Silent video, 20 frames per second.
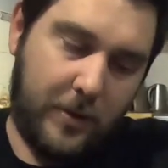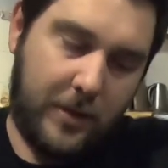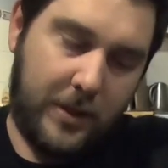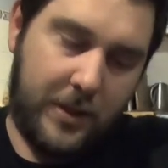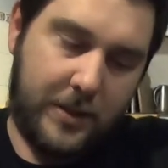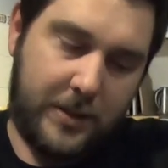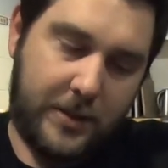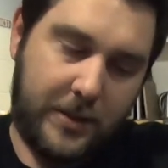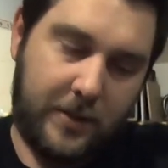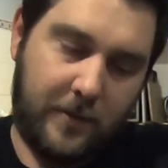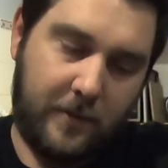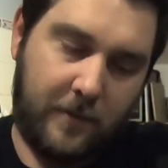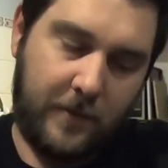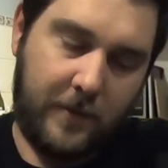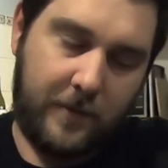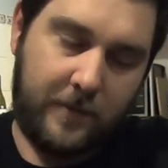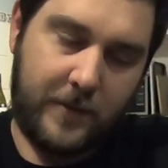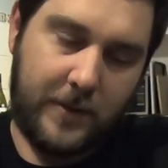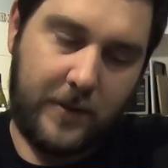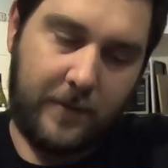is
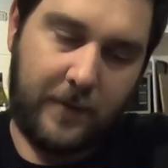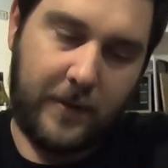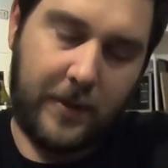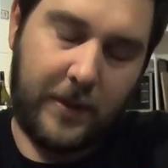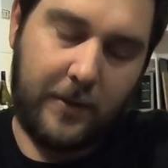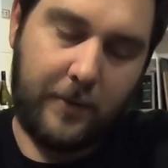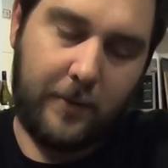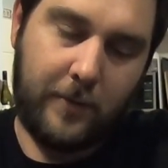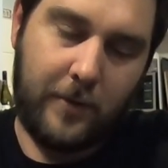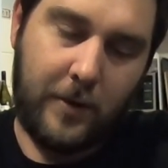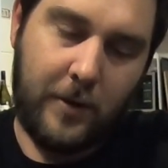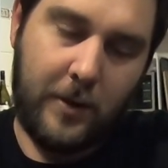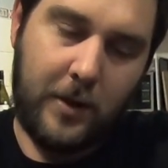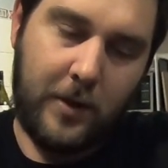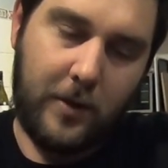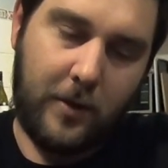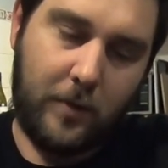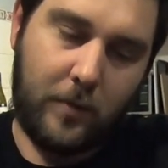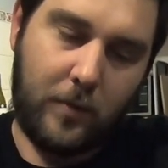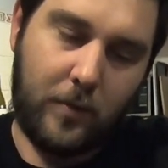50 thou.
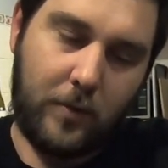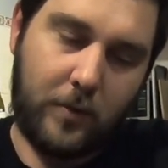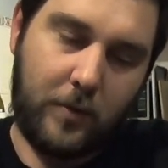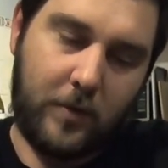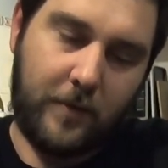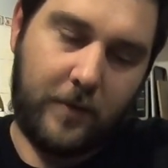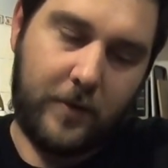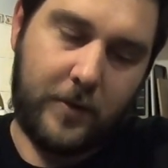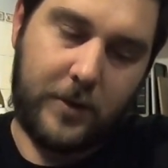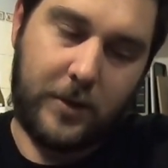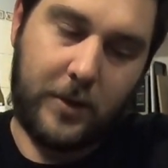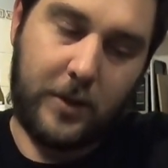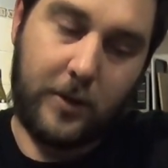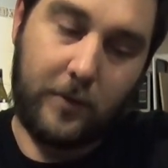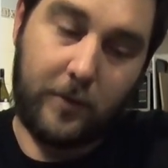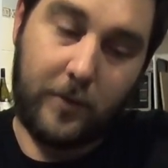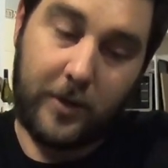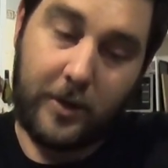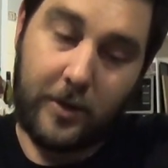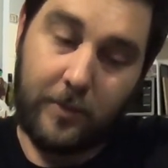Quarter of a turn,
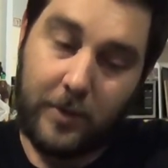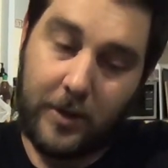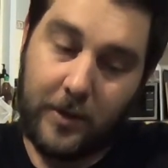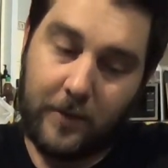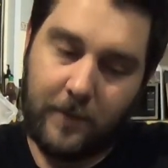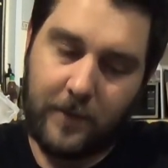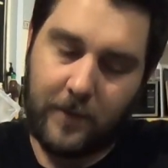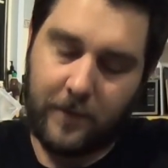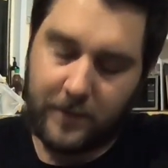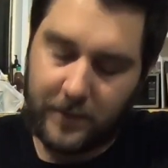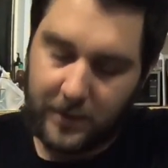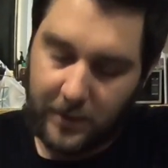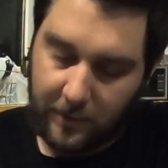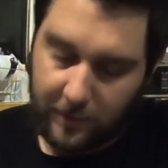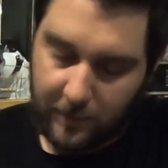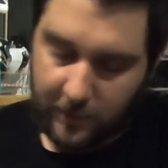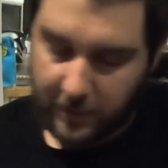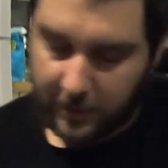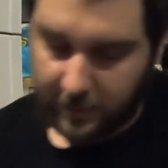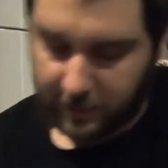we're at about 15
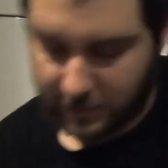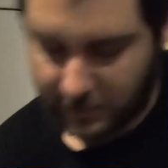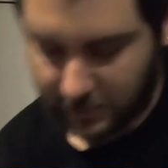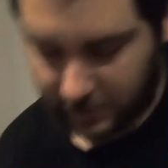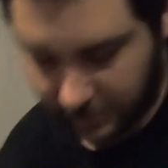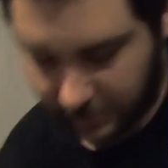thou. It's a